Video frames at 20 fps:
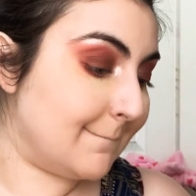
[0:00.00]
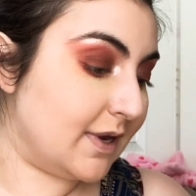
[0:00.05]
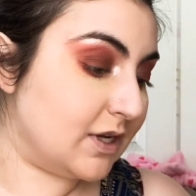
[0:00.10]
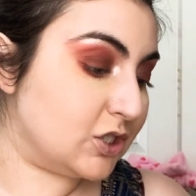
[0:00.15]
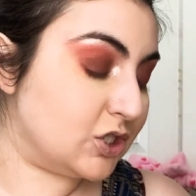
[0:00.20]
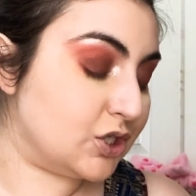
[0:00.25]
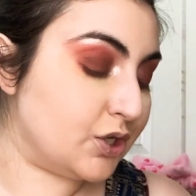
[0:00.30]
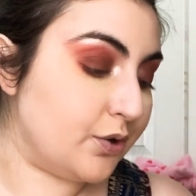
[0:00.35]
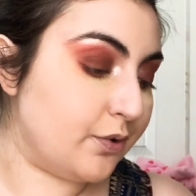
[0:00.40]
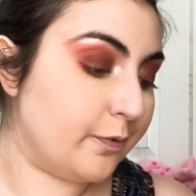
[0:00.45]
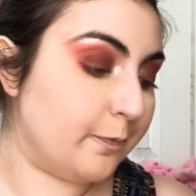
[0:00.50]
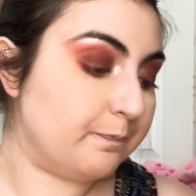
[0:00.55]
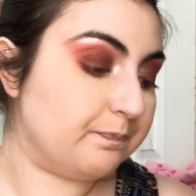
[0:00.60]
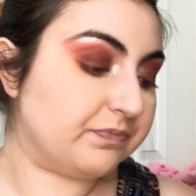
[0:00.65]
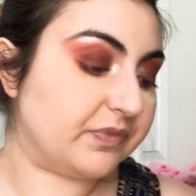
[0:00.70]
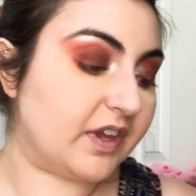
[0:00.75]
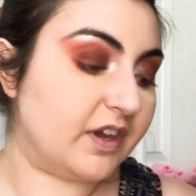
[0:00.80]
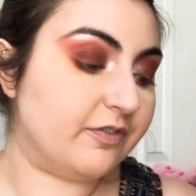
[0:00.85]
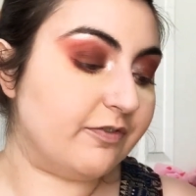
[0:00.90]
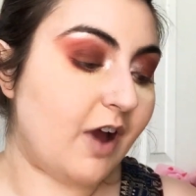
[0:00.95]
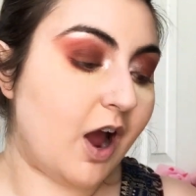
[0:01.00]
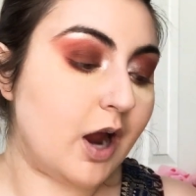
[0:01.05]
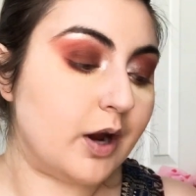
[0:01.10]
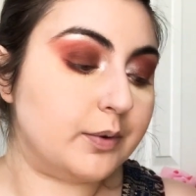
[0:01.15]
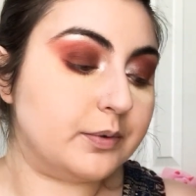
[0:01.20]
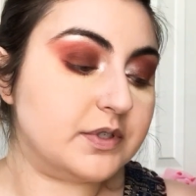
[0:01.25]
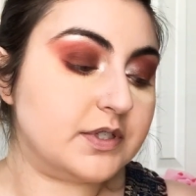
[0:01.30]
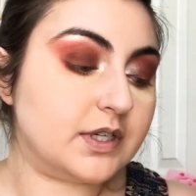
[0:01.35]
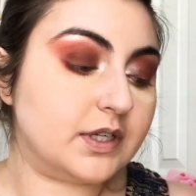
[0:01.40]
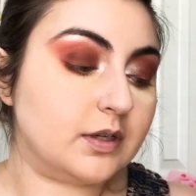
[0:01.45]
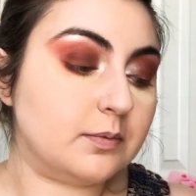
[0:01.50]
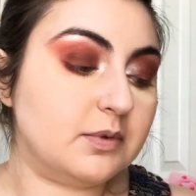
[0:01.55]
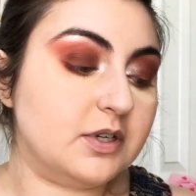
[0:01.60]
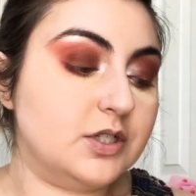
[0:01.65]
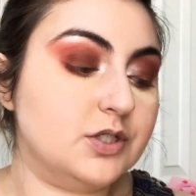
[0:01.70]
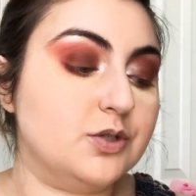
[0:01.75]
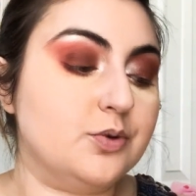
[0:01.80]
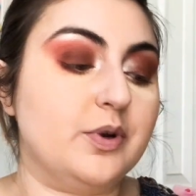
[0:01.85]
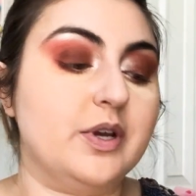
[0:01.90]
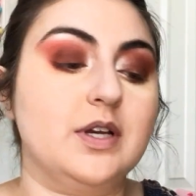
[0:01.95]
So if I was gonna be
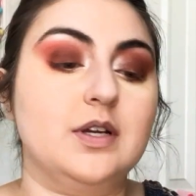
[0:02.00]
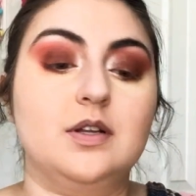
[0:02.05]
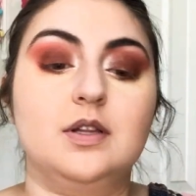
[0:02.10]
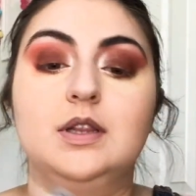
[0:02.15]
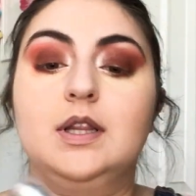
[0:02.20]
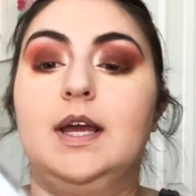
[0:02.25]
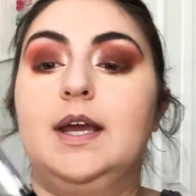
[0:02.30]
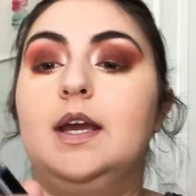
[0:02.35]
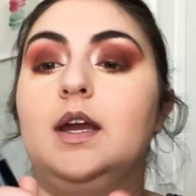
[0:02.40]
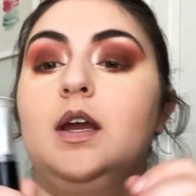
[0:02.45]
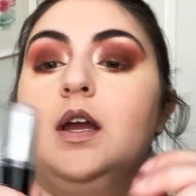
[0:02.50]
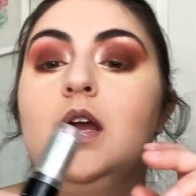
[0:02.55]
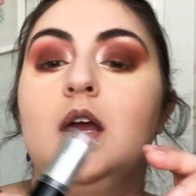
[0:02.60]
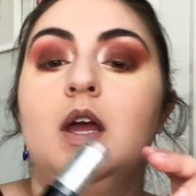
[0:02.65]
doing like